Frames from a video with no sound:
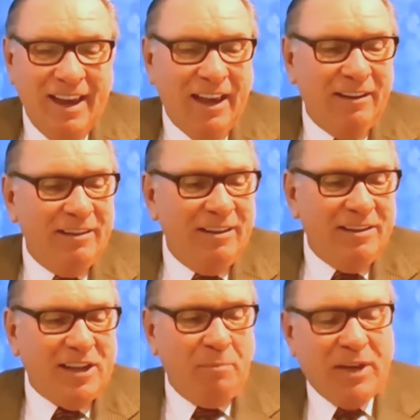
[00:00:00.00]
And
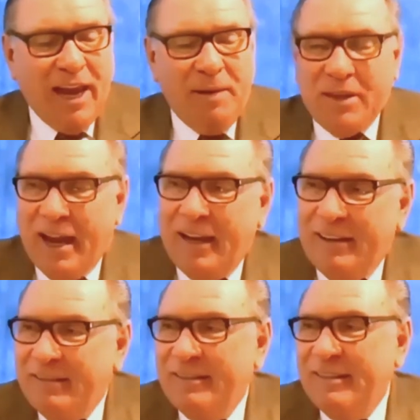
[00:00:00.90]
sometimes
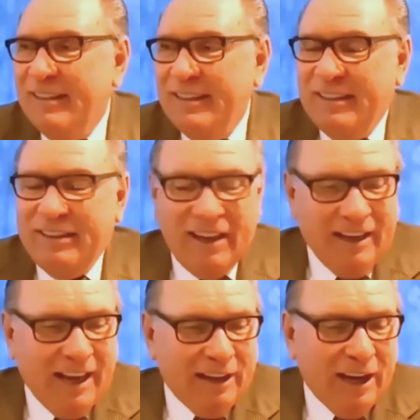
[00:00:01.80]
I
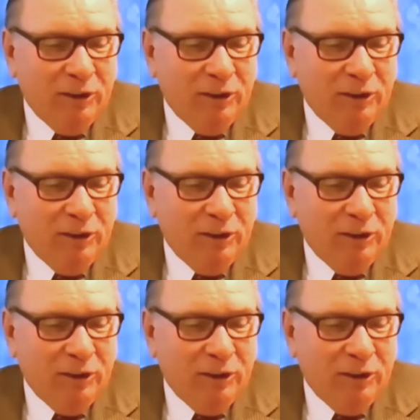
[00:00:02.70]
I,